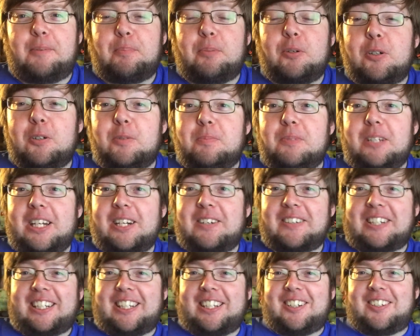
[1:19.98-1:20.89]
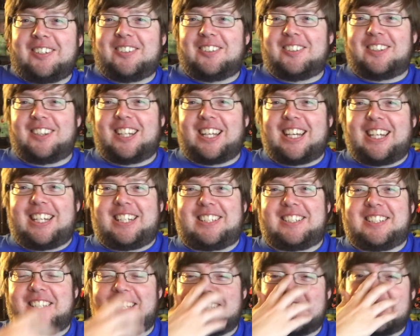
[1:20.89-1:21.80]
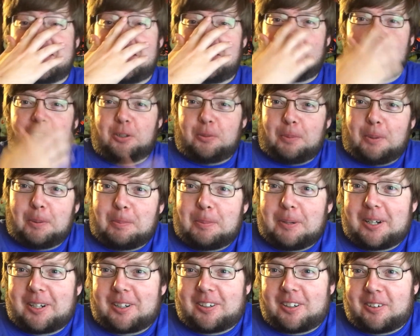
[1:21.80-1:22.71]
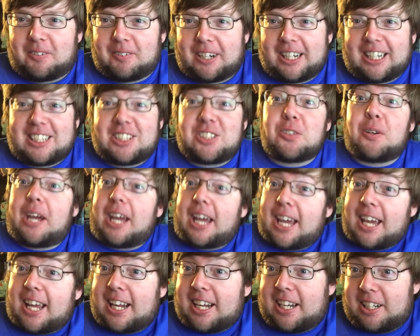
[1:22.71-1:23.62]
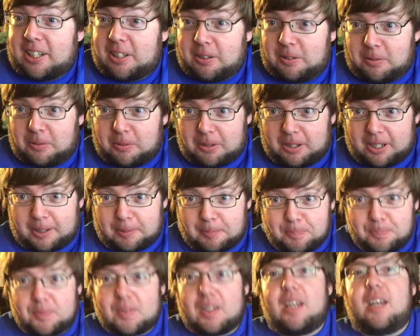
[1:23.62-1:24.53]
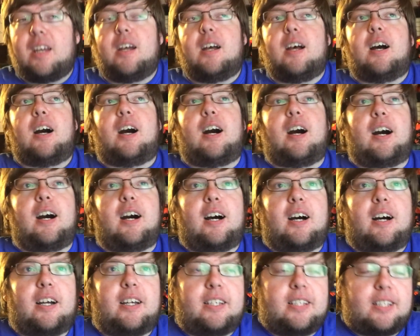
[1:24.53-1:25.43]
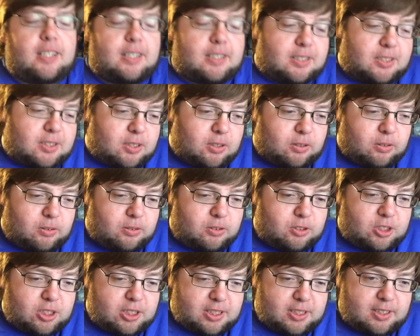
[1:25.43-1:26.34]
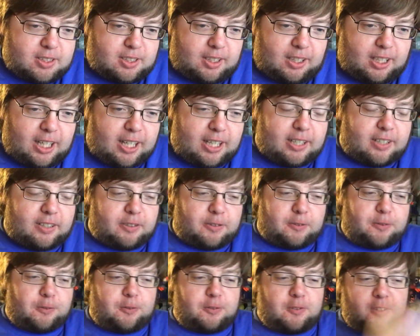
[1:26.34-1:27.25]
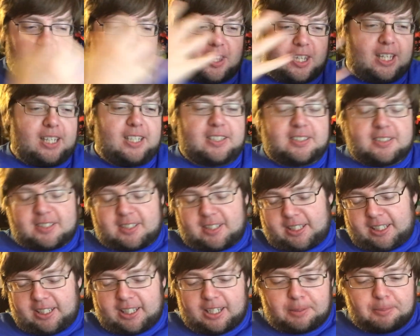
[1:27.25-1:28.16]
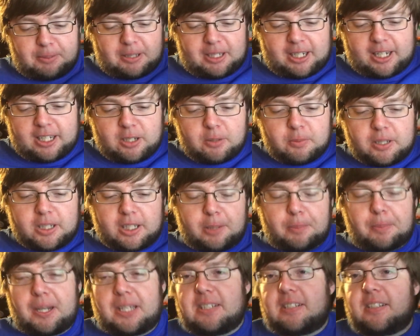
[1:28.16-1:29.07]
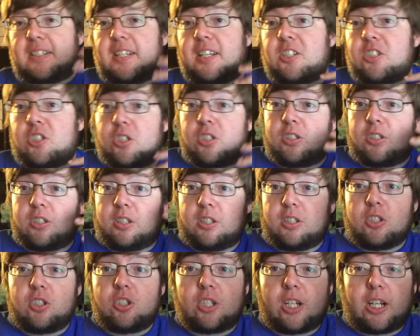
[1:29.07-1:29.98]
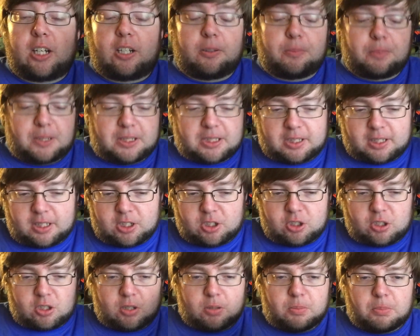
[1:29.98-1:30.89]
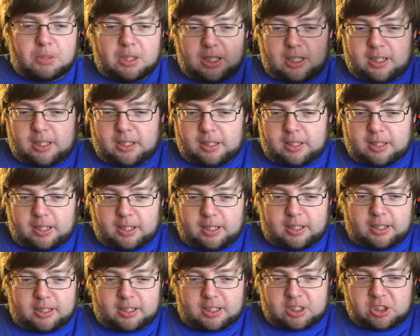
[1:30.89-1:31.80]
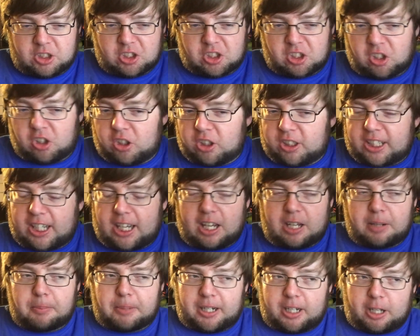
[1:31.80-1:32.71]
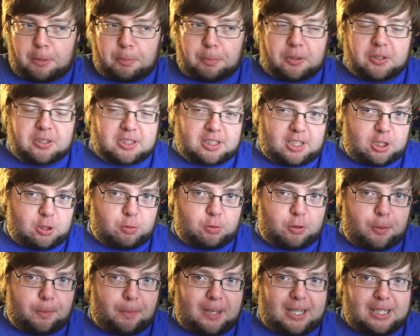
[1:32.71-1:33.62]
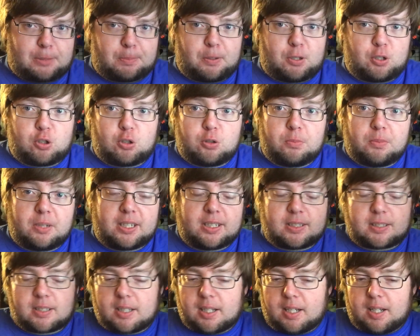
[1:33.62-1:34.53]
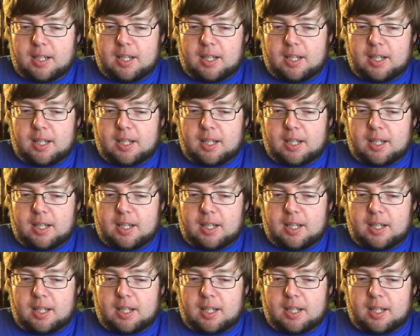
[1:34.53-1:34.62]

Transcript: boom, there we go. Light. That's a little bit better already. So anyway, yeah, so just a lot of things. Like, I mean, anyone that pays attention to this channel and pays attention to me can just look at my upload schedule the past about 2 months